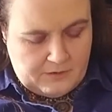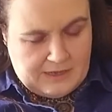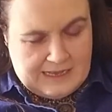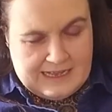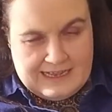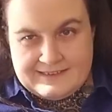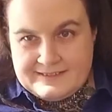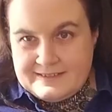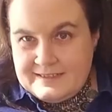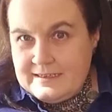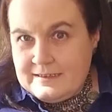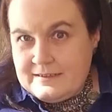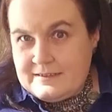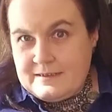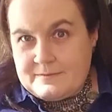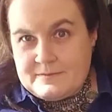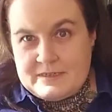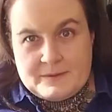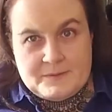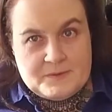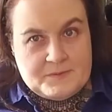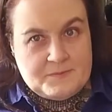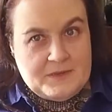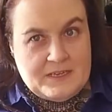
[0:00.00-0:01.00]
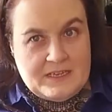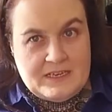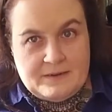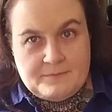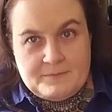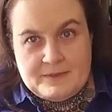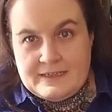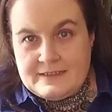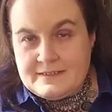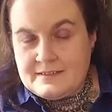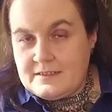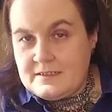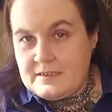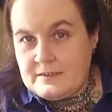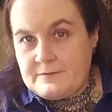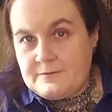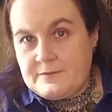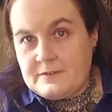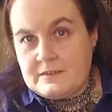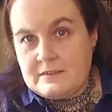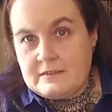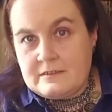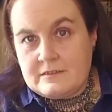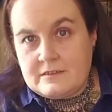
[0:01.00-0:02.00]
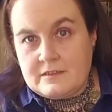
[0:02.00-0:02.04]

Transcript: honestly, sometimes medium makes a difference,